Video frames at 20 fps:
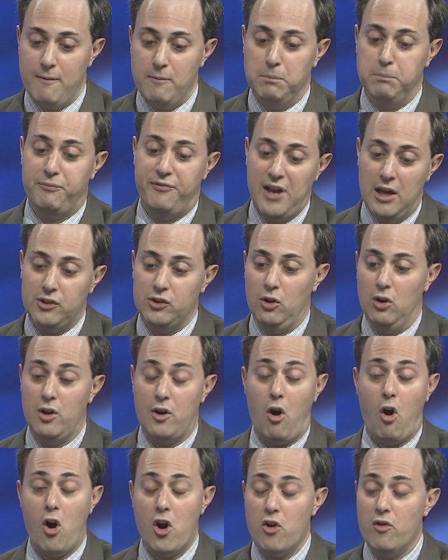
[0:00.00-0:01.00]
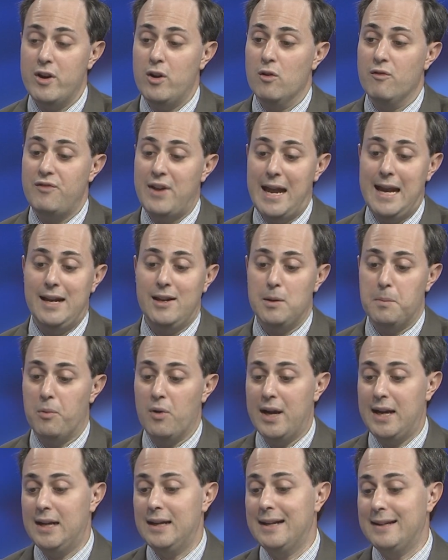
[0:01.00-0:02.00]
vessel, an artery or vein in the
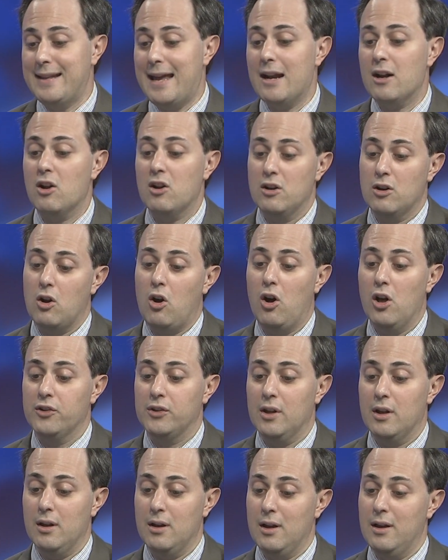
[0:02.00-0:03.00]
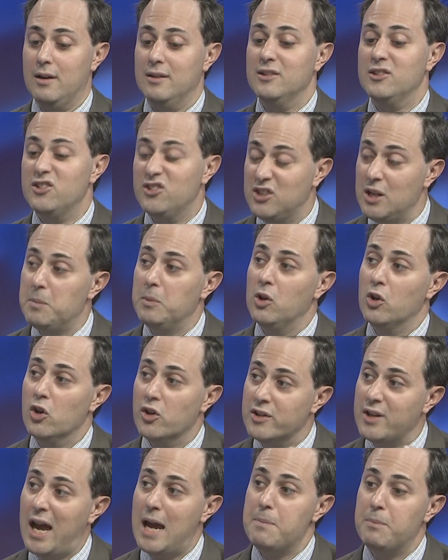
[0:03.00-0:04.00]
brain, and that can cause a similar
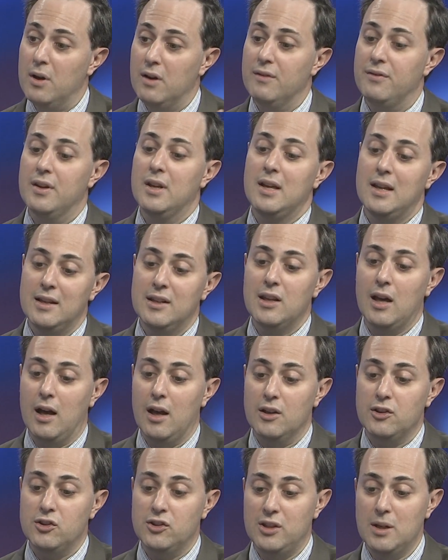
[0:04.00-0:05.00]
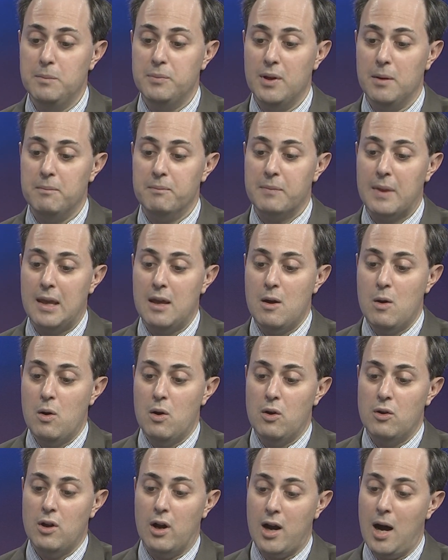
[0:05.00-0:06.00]
type of symptom.
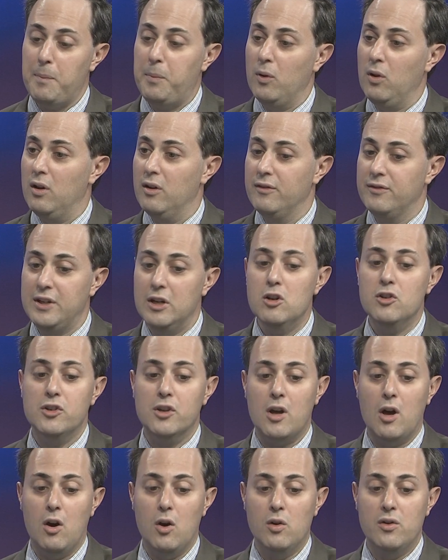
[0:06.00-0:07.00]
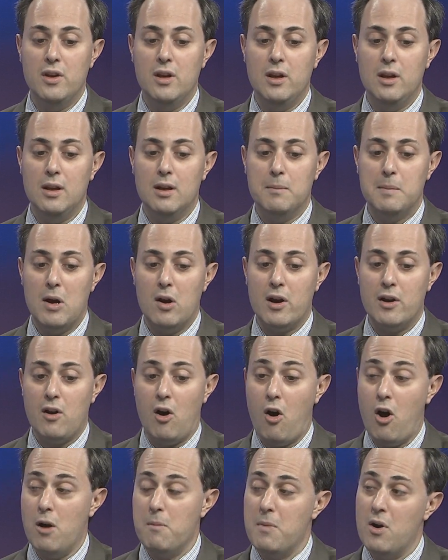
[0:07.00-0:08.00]
A couple of years ago, the American
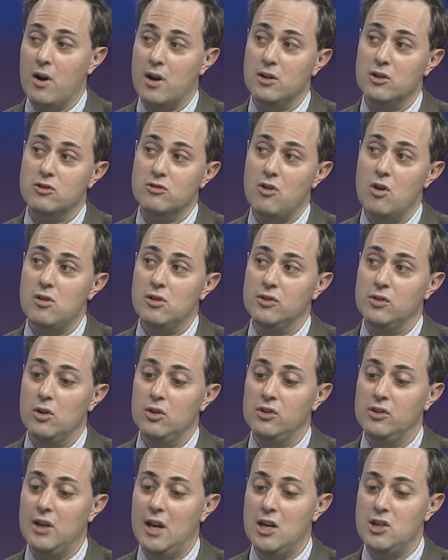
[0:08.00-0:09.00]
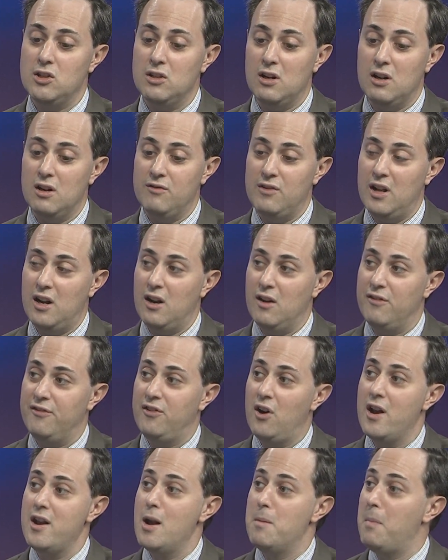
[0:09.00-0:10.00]
Heart American Stroke Association invented a
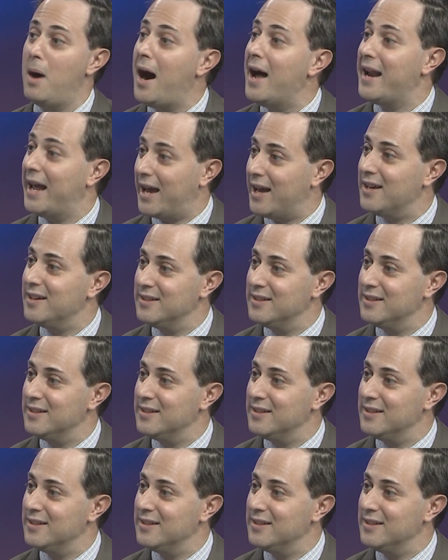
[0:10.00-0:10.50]
fun mnemonic,